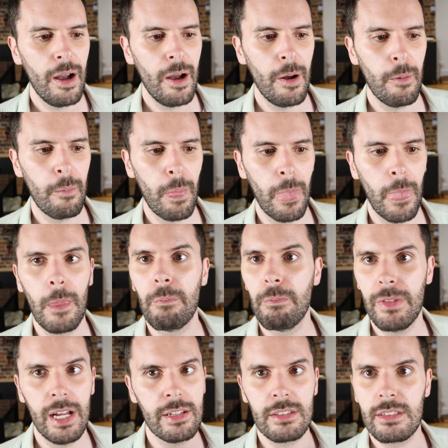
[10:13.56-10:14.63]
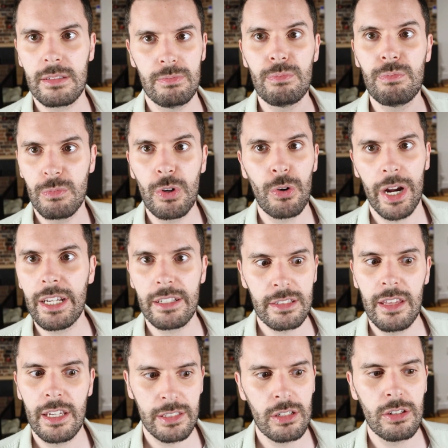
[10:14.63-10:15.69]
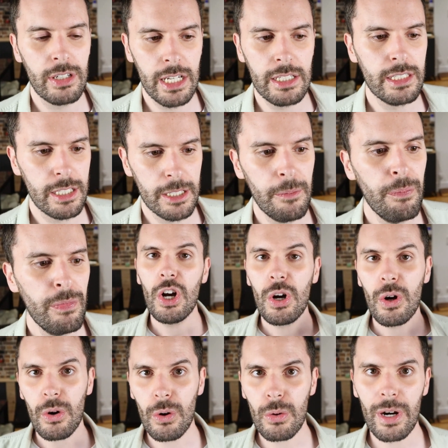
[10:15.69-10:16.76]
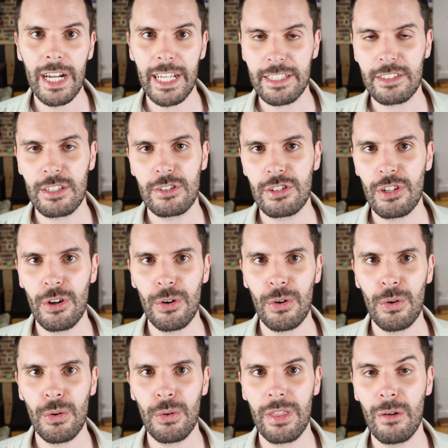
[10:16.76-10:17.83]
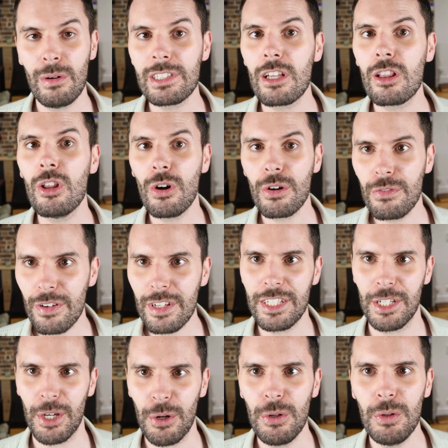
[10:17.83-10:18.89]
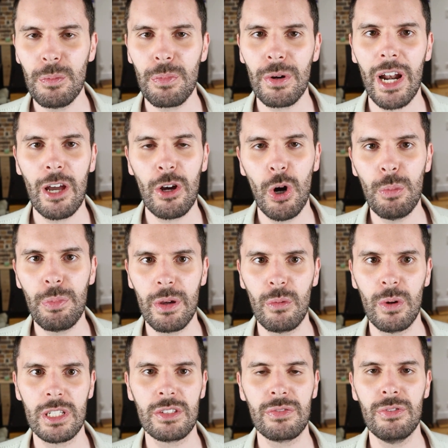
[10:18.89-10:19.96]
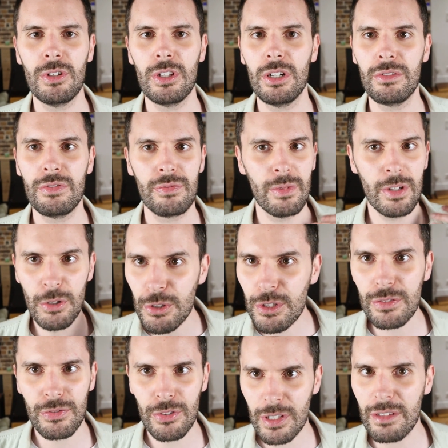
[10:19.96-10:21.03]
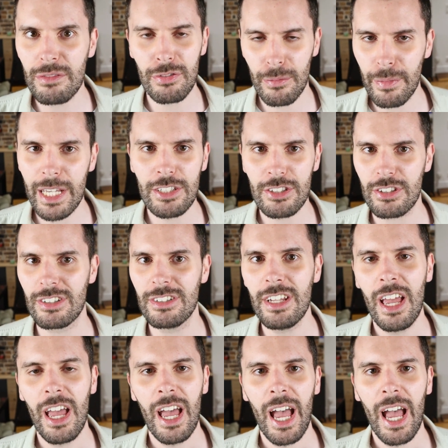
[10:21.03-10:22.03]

That's great. That's a good idea. All right, so that was a long video, but I hope it was full of useful information.